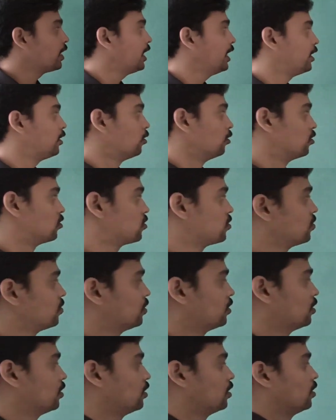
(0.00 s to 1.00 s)
ketones?
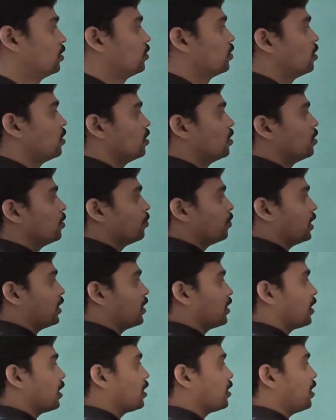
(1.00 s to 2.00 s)
By
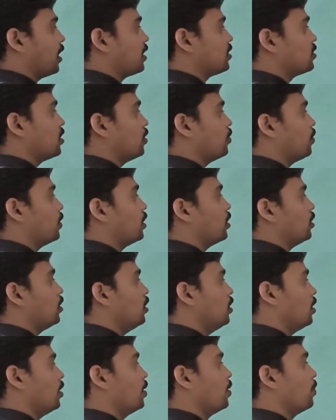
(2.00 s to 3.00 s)
taking the
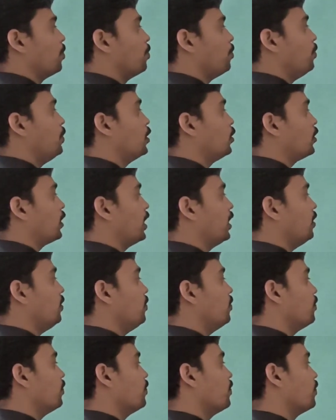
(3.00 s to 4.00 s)
example
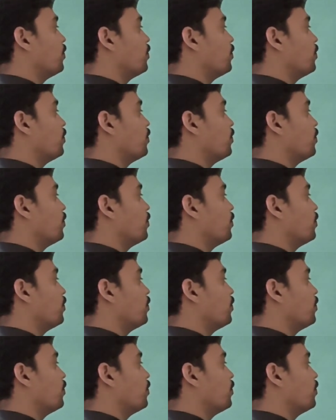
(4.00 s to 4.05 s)
butane.